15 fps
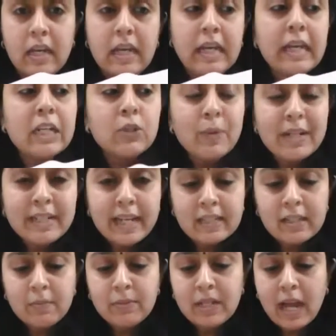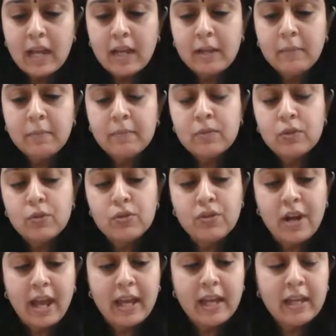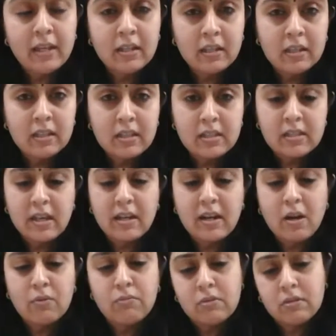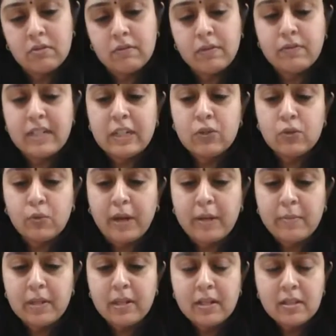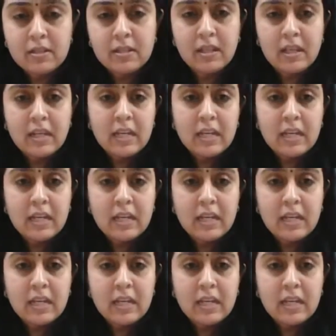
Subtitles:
It will take some time to dry, say around 15 to 20 minutes.